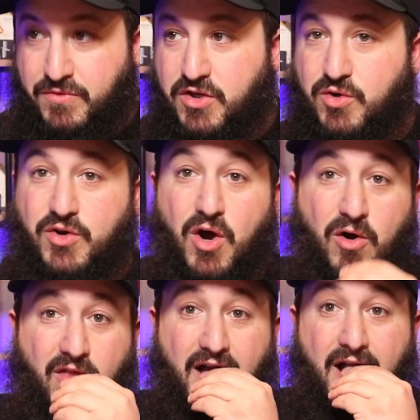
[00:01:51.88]
you
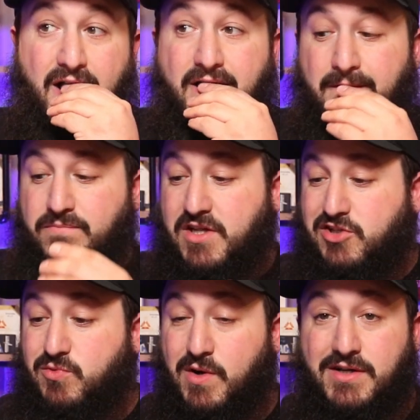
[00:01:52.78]
know that
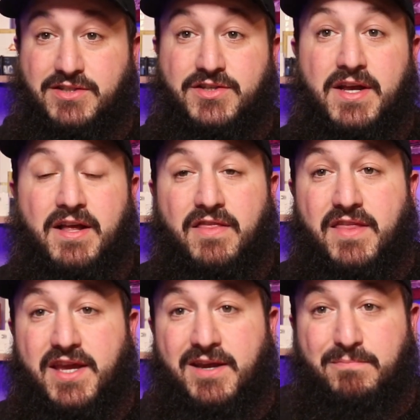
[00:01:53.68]
this was
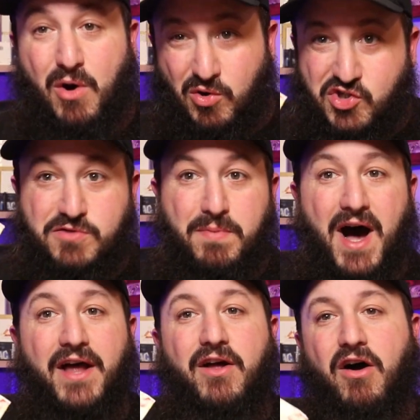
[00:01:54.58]
the most
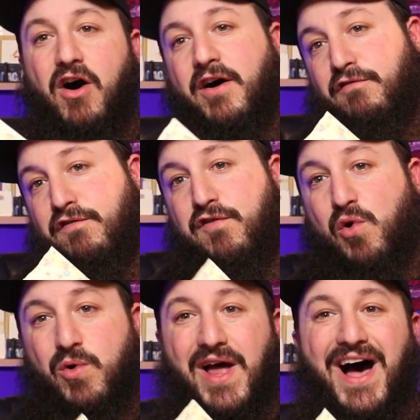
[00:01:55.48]
spot-on
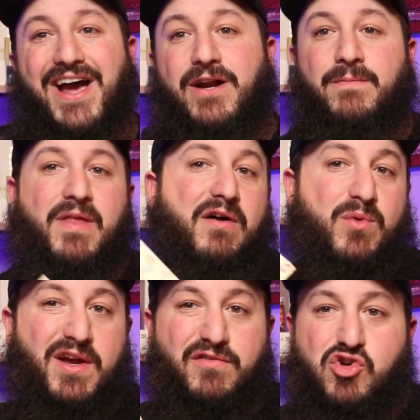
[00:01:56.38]
food item that
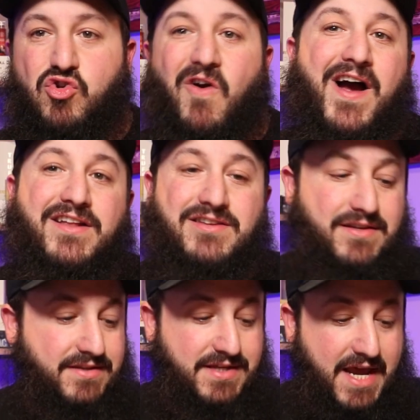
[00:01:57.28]
we have tried to
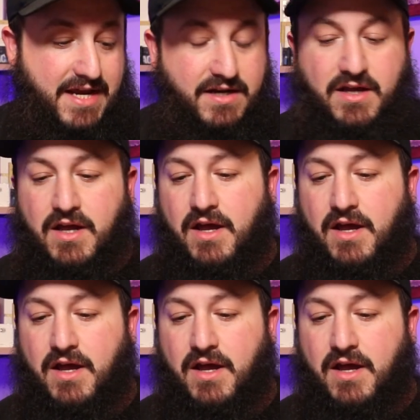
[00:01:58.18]
date.